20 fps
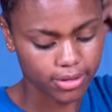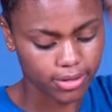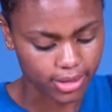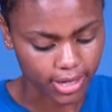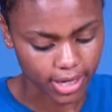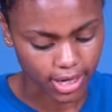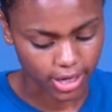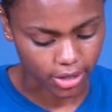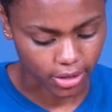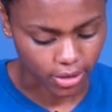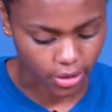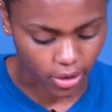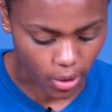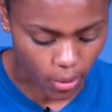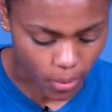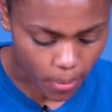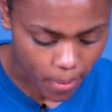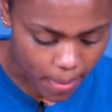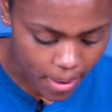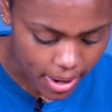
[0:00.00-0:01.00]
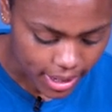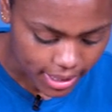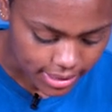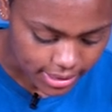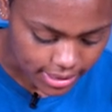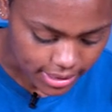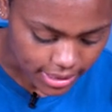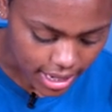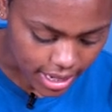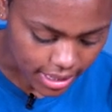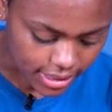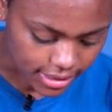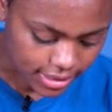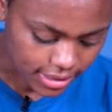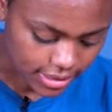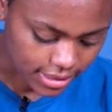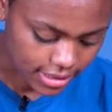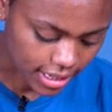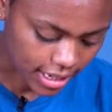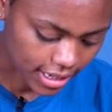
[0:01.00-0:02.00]
There you go. Turn,
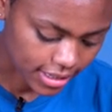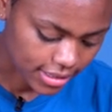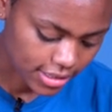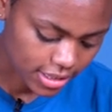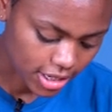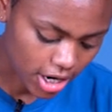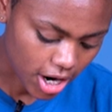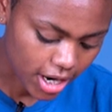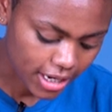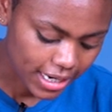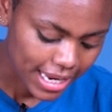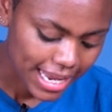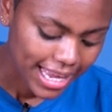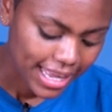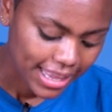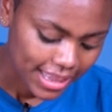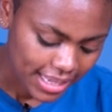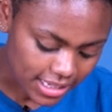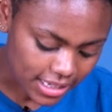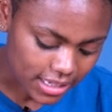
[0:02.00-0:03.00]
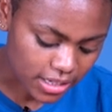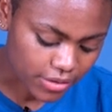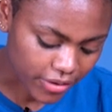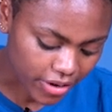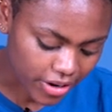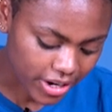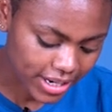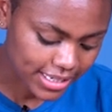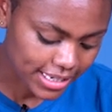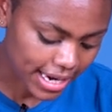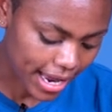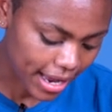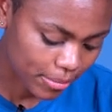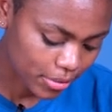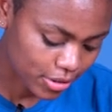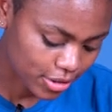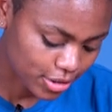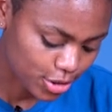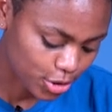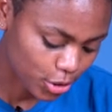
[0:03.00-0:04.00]
turn, turn. This is very time
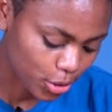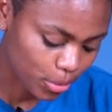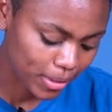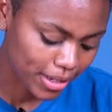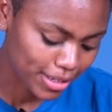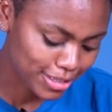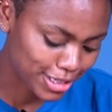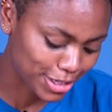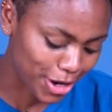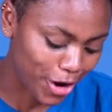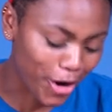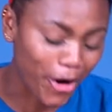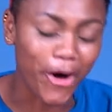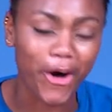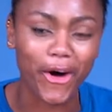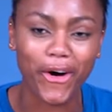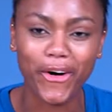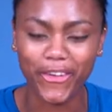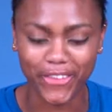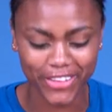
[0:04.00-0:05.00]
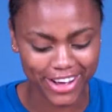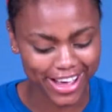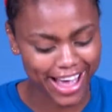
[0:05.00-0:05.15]
consuming, so